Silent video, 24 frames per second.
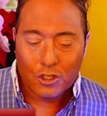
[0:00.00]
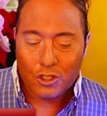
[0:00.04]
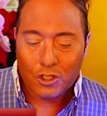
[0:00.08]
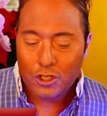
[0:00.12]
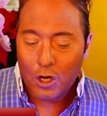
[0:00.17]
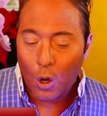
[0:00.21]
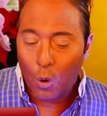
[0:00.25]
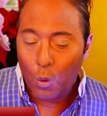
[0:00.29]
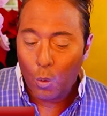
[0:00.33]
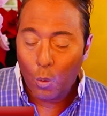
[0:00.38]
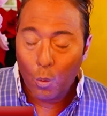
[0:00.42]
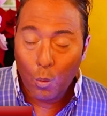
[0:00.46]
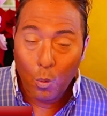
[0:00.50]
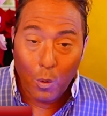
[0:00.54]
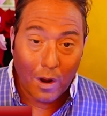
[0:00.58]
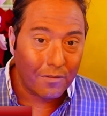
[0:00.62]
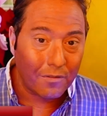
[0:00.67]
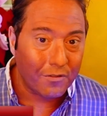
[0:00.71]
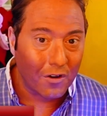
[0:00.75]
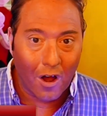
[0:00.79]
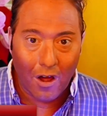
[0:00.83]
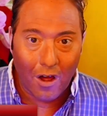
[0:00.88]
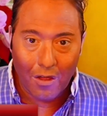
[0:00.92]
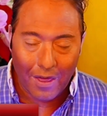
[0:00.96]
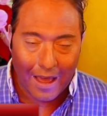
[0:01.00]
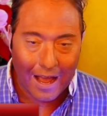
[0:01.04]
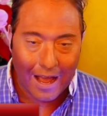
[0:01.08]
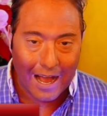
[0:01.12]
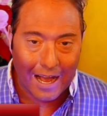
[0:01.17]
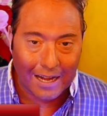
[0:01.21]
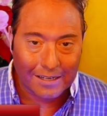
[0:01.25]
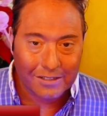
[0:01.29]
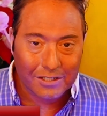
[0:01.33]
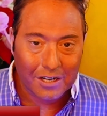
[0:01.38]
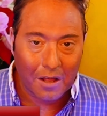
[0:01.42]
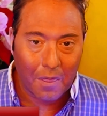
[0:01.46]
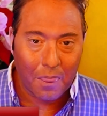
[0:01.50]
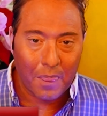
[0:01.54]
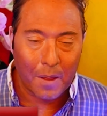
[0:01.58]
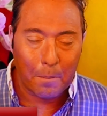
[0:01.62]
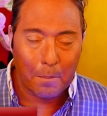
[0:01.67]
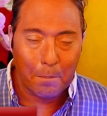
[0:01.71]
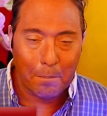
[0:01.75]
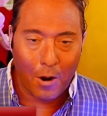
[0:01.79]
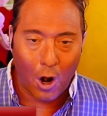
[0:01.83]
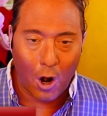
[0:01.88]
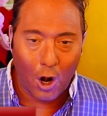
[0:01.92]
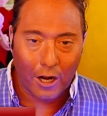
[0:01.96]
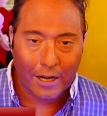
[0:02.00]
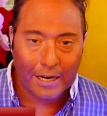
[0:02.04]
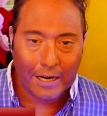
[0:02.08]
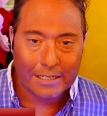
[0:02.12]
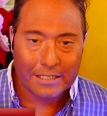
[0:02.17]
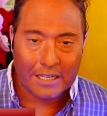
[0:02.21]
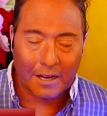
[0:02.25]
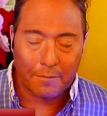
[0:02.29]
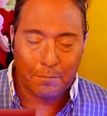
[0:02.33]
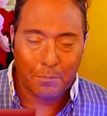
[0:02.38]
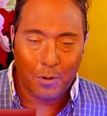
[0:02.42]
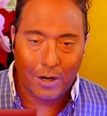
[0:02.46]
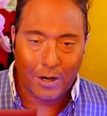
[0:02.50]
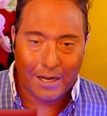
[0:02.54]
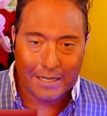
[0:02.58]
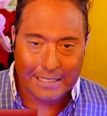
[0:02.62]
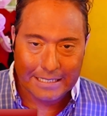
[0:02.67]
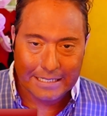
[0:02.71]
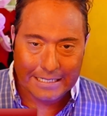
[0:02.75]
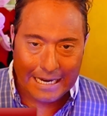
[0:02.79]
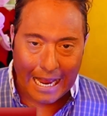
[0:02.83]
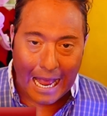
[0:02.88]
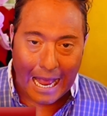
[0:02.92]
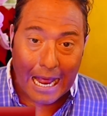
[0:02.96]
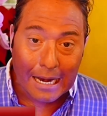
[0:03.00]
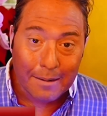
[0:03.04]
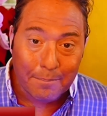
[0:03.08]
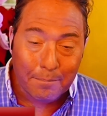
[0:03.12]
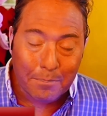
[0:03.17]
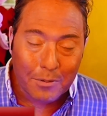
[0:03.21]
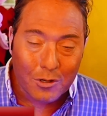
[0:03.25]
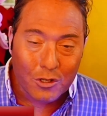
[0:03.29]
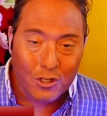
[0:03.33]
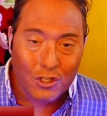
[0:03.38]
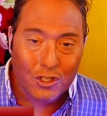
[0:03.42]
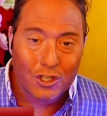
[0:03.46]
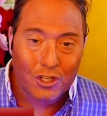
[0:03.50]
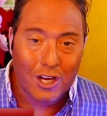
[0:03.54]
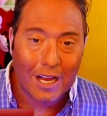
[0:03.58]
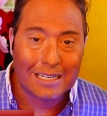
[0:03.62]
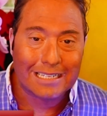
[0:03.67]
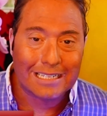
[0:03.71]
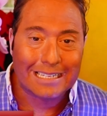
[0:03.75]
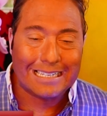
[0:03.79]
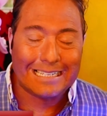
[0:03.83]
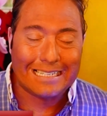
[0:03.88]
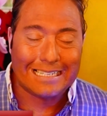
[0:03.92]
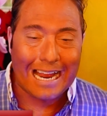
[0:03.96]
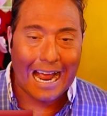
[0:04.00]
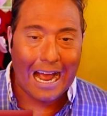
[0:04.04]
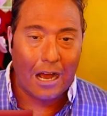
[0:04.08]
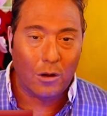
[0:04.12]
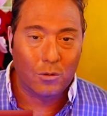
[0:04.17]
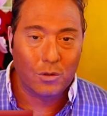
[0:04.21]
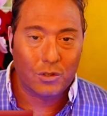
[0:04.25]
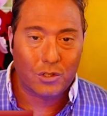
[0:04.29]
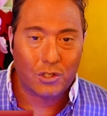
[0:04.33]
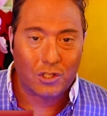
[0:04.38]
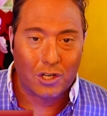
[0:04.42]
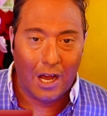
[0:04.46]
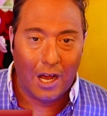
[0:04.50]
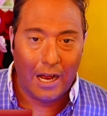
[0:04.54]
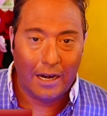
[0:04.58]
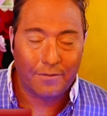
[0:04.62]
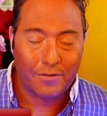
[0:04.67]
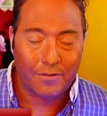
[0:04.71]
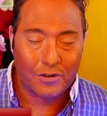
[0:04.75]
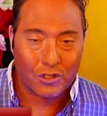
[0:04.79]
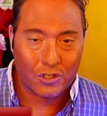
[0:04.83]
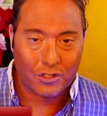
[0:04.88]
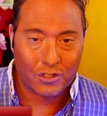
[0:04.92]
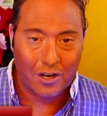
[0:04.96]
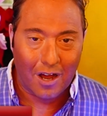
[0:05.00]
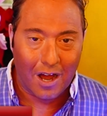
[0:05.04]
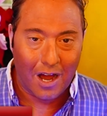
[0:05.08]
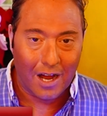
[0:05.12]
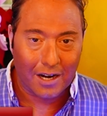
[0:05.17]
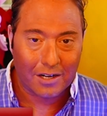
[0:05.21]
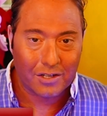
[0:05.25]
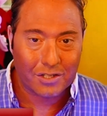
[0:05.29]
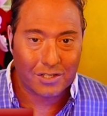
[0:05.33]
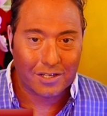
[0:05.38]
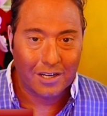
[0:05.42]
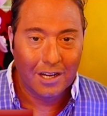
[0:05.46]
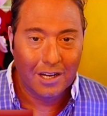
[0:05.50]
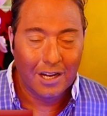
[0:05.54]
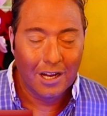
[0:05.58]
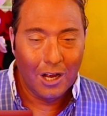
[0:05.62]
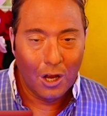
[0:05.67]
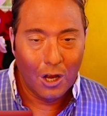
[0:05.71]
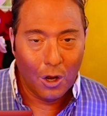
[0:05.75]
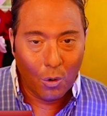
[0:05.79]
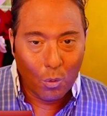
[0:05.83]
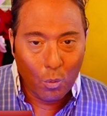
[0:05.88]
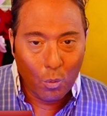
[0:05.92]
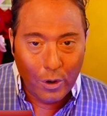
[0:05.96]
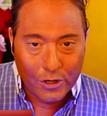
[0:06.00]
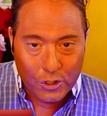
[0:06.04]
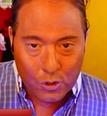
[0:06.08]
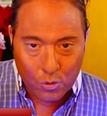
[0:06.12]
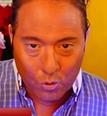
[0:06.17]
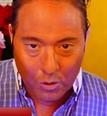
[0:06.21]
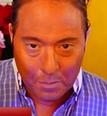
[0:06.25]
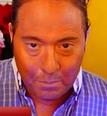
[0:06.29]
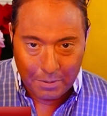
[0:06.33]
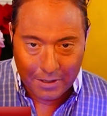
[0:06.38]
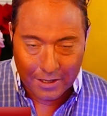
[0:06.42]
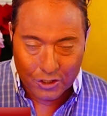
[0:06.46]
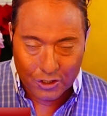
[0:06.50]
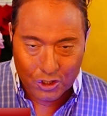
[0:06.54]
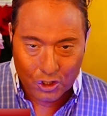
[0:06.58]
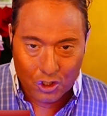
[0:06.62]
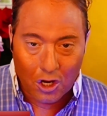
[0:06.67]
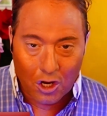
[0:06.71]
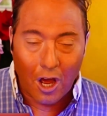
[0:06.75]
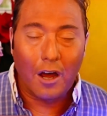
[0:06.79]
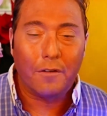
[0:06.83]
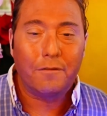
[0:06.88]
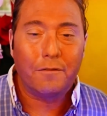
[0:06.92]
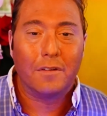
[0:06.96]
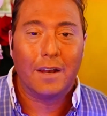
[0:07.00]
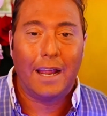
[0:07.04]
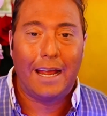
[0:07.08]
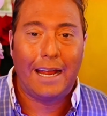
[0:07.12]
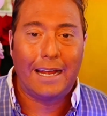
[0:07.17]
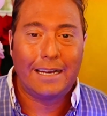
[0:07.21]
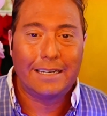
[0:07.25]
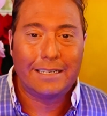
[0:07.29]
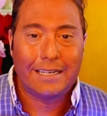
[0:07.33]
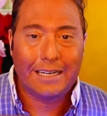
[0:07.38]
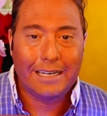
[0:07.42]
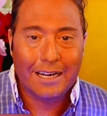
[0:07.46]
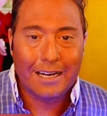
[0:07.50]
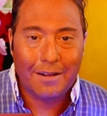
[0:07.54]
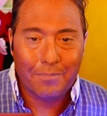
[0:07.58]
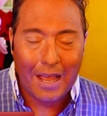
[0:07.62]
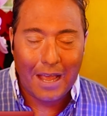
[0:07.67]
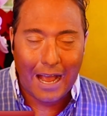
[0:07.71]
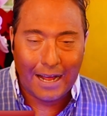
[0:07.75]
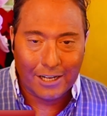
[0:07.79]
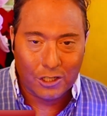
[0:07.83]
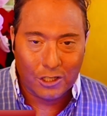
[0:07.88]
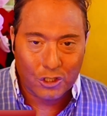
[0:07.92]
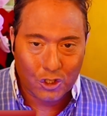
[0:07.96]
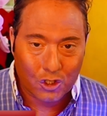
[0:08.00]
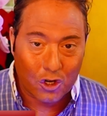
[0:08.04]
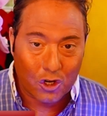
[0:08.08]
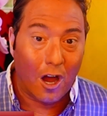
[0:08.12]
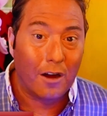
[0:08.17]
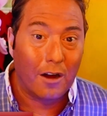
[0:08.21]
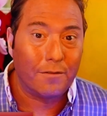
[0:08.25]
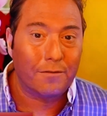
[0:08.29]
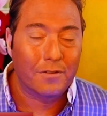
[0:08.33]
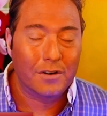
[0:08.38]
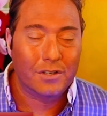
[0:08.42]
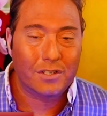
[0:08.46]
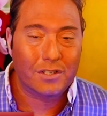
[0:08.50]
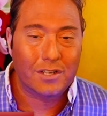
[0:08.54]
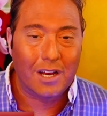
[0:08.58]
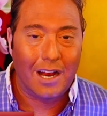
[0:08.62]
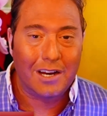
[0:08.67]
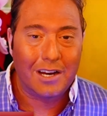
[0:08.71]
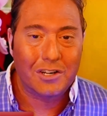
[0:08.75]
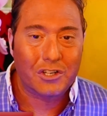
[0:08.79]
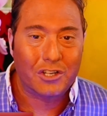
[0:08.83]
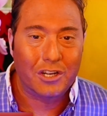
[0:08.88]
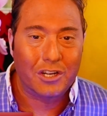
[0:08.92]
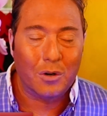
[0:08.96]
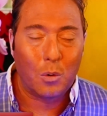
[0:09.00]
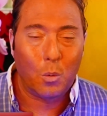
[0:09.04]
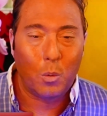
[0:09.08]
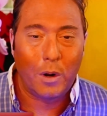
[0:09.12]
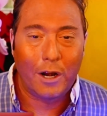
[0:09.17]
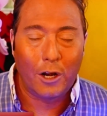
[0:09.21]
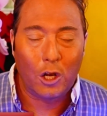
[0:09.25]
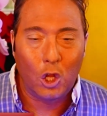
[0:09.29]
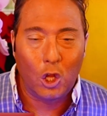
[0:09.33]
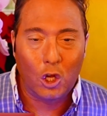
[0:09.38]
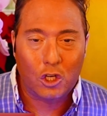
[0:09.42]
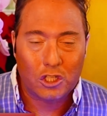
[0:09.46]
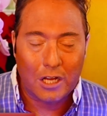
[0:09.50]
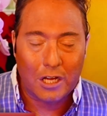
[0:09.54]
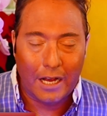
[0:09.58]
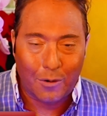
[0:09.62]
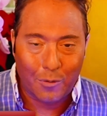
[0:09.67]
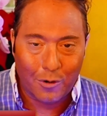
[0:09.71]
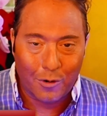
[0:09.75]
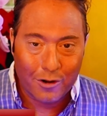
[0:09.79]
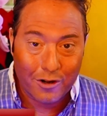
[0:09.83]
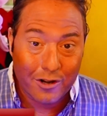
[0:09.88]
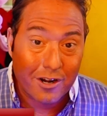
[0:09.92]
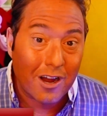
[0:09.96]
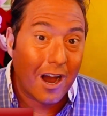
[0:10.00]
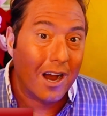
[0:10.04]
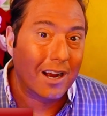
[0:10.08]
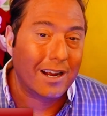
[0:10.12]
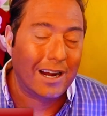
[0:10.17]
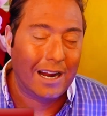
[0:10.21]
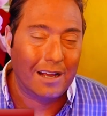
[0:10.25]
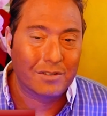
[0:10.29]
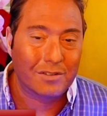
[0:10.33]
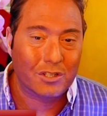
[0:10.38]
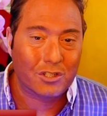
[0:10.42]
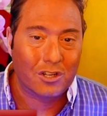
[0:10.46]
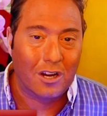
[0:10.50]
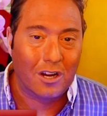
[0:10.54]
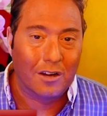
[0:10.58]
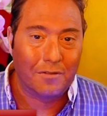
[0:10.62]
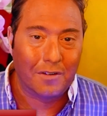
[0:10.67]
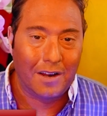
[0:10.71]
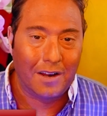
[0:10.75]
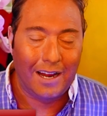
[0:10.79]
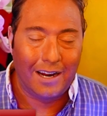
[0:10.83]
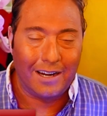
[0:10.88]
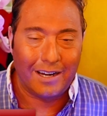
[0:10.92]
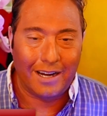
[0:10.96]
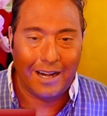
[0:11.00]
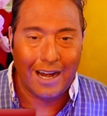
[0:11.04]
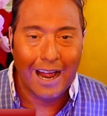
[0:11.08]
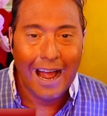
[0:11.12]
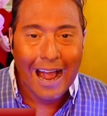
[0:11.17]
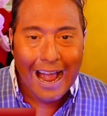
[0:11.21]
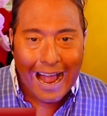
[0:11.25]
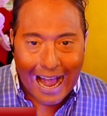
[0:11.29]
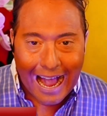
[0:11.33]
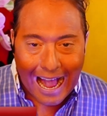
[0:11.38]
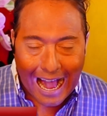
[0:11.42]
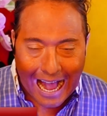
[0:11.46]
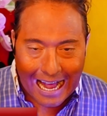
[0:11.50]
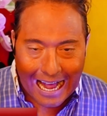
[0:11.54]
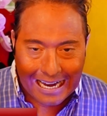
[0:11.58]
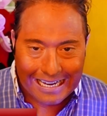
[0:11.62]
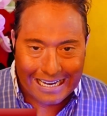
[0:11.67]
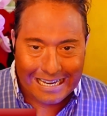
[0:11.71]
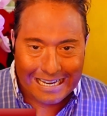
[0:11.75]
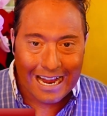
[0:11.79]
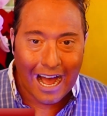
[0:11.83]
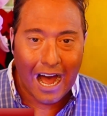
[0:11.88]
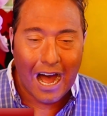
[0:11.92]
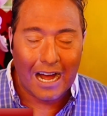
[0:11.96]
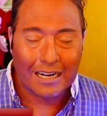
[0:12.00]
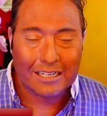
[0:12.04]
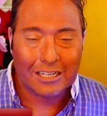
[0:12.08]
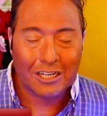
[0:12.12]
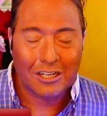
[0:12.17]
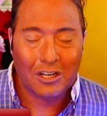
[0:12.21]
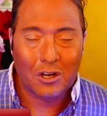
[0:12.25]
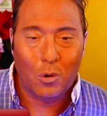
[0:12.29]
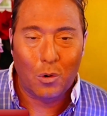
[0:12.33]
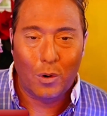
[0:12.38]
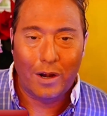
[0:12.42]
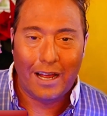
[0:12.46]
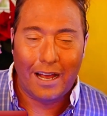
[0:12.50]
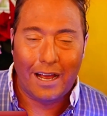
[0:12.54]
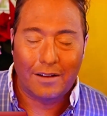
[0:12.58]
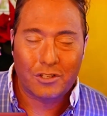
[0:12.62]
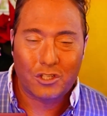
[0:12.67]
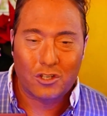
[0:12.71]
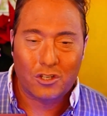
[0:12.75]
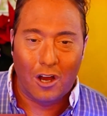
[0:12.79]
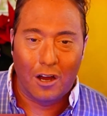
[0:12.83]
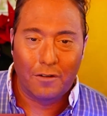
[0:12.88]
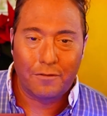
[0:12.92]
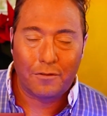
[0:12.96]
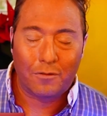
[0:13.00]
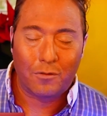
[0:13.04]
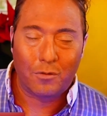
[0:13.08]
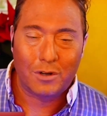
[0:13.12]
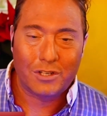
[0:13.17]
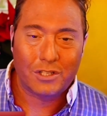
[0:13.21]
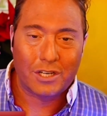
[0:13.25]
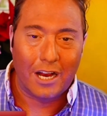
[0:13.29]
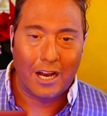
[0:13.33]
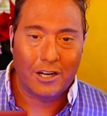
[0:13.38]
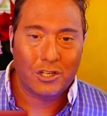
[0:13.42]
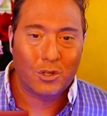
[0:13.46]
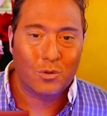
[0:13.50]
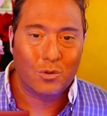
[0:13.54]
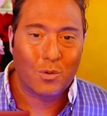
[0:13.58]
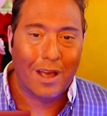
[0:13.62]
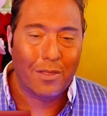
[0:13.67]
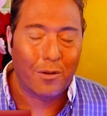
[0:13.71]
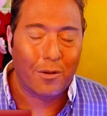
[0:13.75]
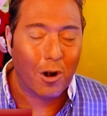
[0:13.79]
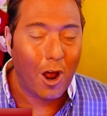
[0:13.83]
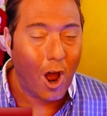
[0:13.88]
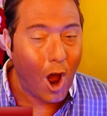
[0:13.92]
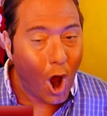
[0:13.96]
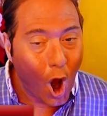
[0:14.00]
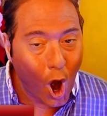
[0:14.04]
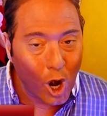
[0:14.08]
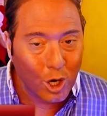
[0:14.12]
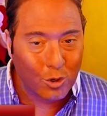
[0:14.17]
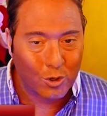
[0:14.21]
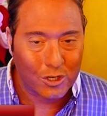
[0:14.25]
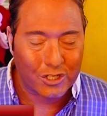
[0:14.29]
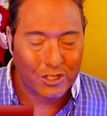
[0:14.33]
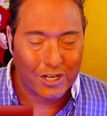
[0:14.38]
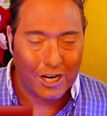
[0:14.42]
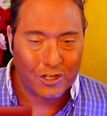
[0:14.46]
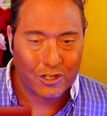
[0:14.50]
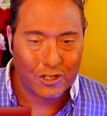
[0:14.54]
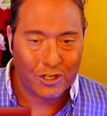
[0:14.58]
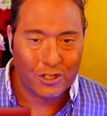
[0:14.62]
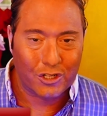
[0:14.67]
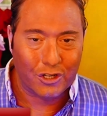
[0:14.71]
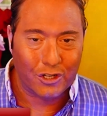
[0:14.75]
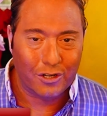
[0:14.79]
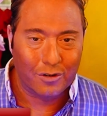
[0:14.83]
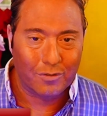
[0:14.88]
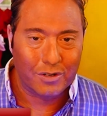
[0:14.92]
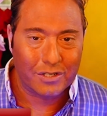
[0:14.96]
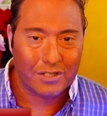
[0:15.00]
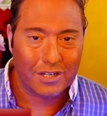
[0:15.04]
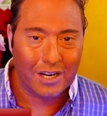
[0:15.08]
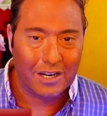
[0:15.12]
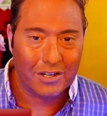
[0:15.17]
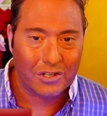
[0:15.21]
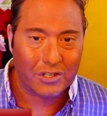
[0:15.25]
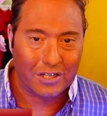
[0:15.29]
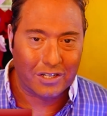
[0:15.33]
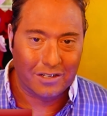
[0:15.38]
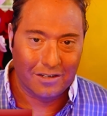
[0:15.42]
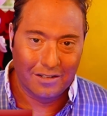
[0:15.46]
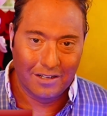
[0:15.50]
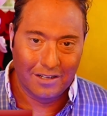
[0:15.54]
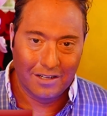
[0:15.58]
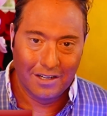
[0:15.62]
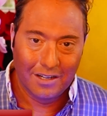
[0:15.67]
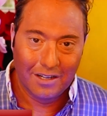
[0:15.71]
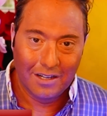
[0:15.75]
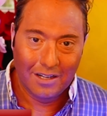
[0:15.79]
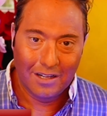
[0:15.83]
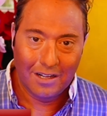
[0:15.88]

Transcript: So with all that, the markets have put a 10% downside for stocks, which would be a soft landing and a soft recession, when it looks like we're not going to have a soft landing and not going to have soft recession, rather a hard recession, 2-year recession.